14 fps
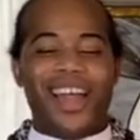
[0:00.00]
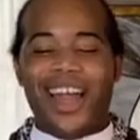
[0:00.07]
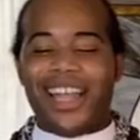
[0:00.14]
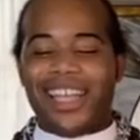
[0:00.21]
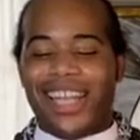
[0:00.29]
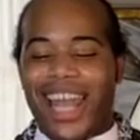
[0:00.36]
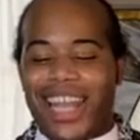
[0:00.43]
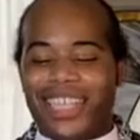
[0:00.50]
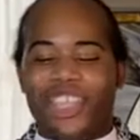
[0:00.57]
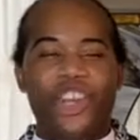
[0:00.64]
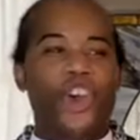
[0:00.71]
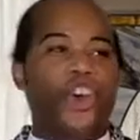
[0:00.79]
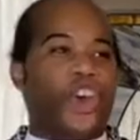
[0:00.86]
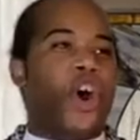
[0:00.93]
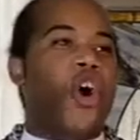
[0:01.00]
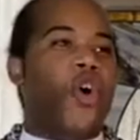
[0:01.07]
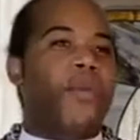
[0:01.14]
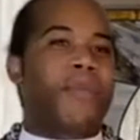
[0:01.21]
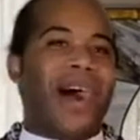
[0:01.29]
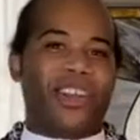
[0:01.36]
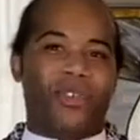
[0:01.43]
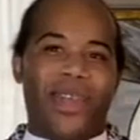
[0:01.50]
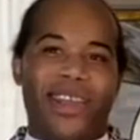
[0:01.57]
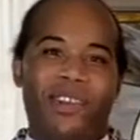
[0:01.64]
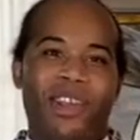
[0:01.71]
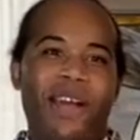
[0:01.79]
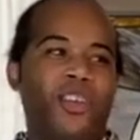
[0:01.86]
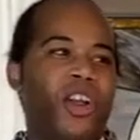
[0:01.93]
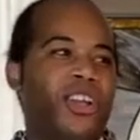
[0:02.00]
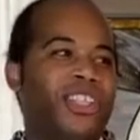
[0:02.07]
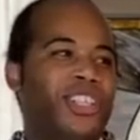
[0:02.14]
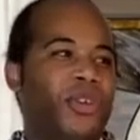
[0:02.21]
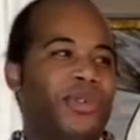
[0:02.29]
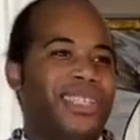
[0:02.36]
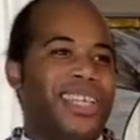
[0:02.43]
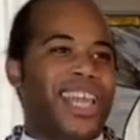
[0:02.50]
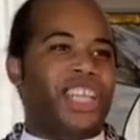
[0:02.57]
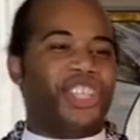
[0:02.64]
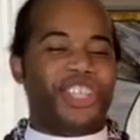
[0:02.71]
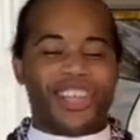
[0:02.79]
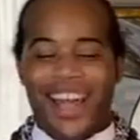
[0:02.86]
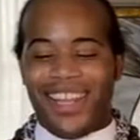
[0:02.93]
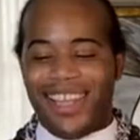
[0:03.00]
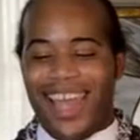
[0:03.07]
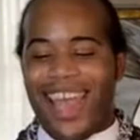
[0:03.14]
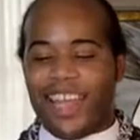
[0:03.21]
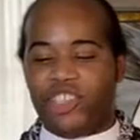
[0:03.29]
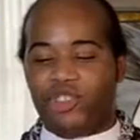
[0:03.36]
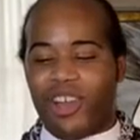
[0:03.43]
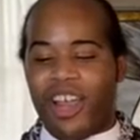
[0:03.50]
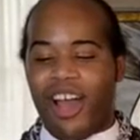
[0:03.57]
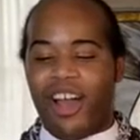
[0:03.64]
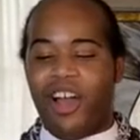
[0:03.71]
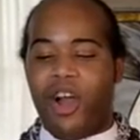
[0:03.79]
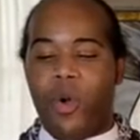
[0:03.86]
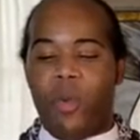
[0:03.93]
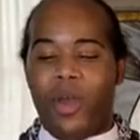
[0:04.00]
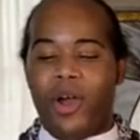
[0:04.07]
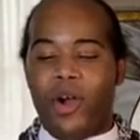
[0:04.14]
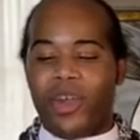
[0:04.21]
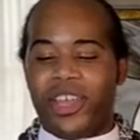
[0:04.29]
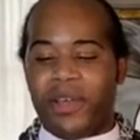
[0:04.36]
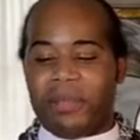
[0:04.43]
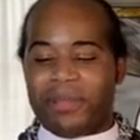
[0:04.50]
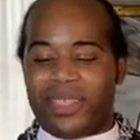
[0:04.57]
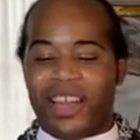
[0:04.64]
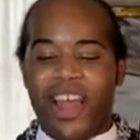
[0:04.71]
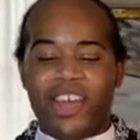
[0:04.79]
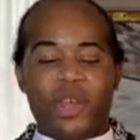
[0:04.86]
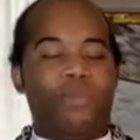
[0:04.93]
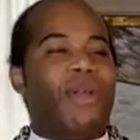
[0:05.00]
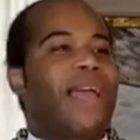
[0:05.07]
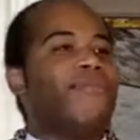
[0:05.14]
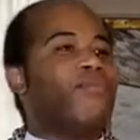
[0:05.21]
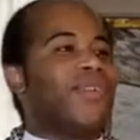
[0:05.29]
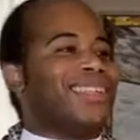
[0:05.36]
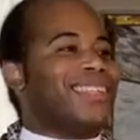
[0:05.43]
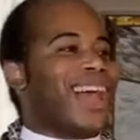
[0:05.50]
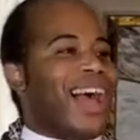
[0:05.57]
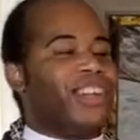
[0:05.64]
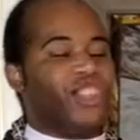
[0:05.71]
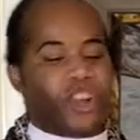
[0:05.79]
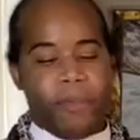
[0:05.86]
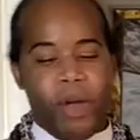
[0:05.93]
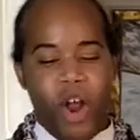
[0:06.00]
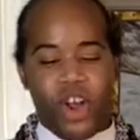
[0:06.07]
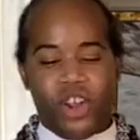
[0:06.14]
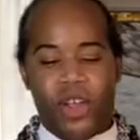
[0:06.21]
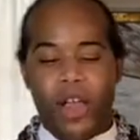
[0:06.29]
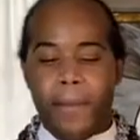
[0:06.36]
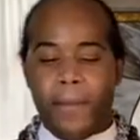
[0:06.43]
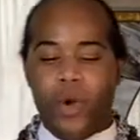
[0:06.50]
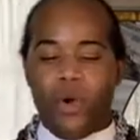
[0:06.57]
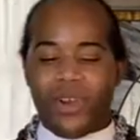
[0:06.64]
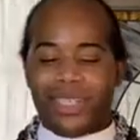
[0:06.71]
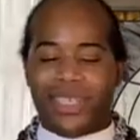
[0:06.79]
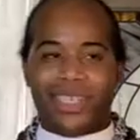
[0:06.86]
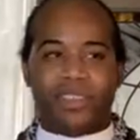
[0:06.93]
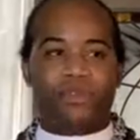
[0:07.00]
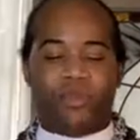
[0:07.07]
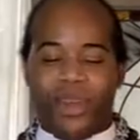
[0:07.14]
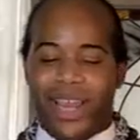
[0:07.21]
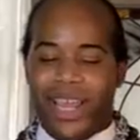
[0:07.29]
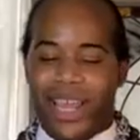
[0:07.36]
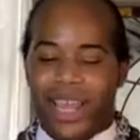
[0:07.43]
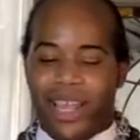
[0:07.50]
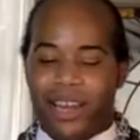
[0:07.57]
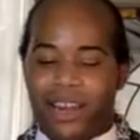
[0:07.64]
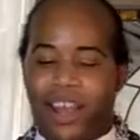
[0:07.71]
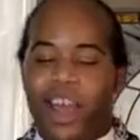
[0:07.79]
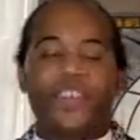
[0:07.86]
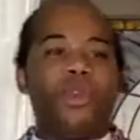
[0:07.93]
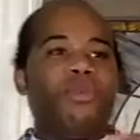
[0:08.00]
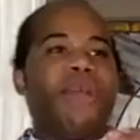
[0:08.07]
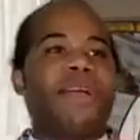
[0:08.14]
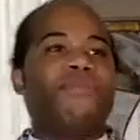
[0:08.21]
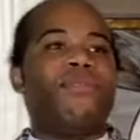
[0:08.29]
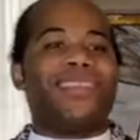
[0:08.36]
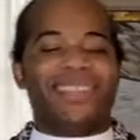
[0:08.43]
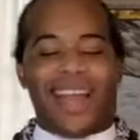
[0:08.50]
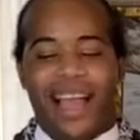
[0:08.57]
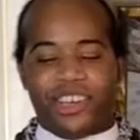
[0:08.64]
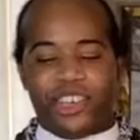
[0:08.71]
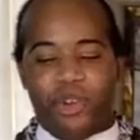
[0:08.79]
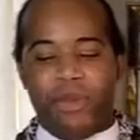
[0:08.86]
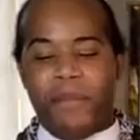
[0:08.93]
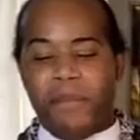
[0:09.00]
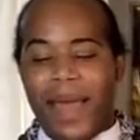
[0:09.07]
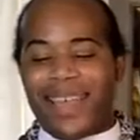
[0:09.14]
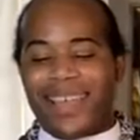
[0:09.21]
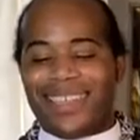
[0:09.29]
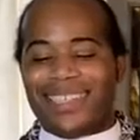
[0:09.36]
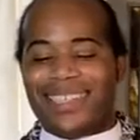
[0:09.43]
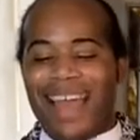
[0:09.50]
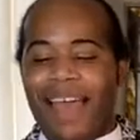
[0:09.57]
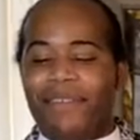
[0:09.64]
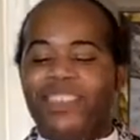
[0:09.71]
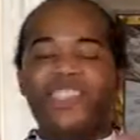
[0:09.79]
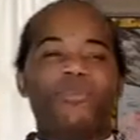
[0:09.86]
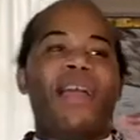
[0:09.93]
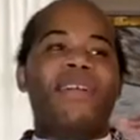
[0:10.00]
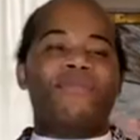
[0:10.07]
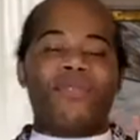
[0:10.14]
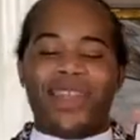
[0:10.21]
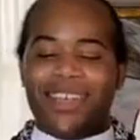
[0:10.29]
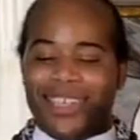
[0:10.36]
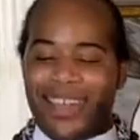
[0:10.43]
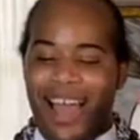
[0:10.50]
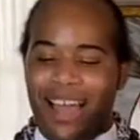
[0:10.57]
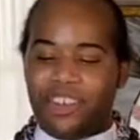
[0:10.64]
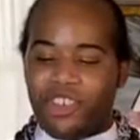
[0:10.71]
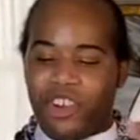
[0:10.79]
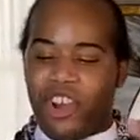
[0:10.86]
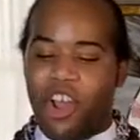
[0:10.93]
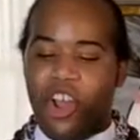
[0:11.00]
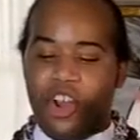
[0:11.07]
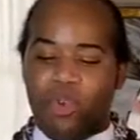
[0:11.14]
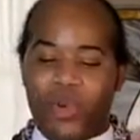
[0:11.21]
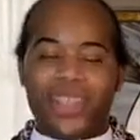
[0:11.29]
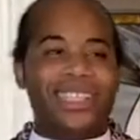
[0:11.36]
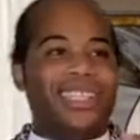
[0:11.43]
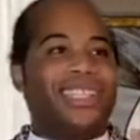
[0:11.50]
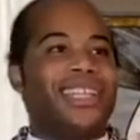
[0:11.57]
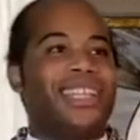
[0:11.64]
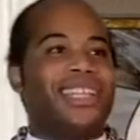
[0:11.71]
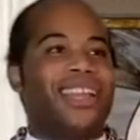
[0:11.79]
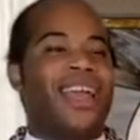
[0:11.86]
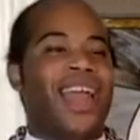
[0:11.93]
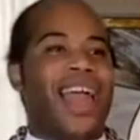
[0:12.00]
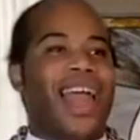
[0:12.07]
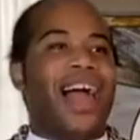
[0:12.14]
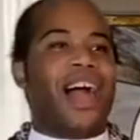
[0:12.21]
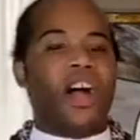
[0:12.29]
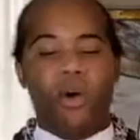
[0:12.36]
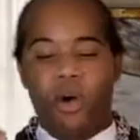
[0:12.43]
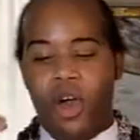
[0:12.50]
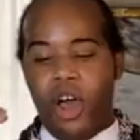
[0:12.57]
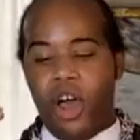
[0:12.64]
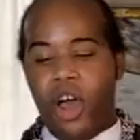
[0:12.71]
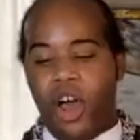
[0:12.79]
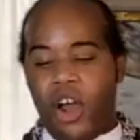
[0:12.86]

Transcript: Late co-moderator of our association, Alandria Williams, the Reverend Dr. Mark Morrison Reed, the Reverend Dr. Rebecca Savage, the Reverend Dr. Kristen L.